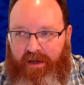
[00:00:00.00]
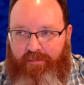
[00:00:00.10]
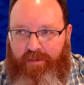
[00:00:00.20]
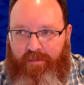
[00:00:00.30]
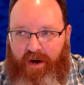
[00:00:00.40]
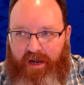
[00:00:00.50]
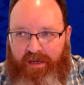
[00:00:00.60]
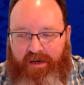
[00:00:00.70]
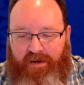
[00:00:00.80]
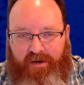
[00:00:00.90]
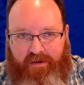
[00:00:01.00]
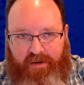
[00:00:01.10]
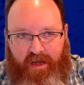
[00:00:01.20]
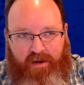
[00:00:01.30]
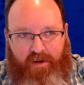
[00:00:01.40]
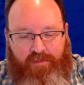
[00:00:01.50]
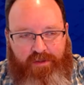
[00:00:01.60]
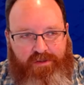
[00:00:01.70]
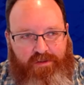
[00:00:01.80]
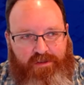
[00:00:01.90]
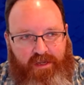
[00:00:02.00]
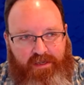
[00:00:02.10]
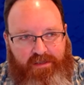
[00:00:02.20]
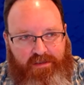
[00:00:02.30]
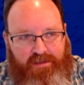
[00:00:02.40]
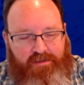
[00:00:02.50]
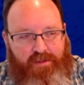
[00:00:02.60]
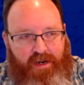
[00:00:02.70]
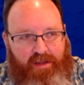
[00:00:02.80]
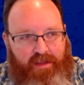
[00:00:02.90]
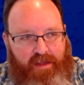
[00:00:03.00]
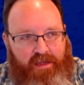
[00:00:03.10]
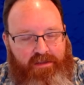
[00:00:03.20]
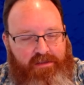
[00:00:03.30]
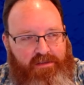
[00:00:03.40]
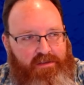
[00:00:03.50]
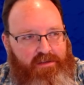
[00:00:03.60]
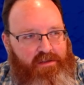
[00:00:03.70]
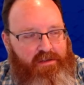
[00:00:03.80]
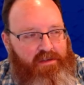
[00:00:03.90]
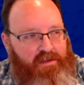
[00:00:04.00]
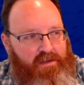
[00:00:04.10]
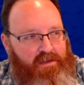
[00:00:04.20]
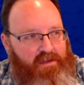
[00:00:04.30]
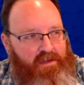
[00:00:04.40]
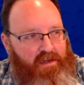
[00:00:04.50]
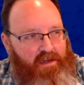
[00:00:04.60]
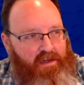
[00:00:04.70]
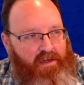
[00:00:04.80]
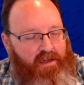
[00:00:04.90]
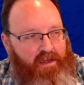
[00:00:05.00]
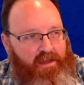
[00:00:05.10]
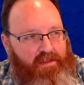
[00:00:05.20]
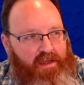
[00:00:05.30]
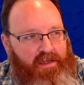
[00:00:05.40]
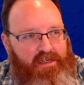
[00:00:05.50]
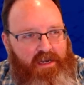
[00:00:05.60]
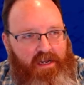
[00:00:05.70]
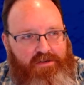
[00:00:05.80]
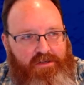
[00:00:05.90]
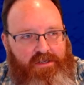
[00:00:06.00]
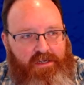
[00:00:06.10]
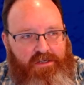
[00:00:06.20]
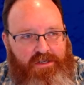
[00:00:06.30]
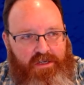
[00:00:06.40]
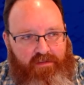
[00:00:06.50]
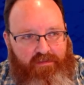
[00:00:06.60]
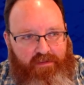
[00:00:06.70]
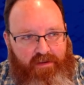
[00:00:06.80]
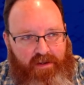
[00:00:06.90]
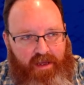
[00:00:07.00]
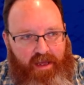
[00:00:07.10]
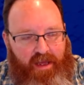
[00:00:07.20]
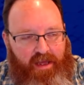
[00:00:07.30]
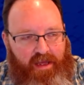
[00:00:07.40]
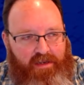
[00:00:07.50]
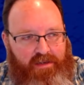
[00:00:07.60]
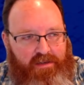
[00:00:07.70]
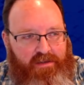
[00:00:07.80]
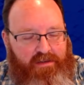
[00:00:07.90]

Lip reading: proprietary or non-open source licenses, but I think it's an interesting shift, and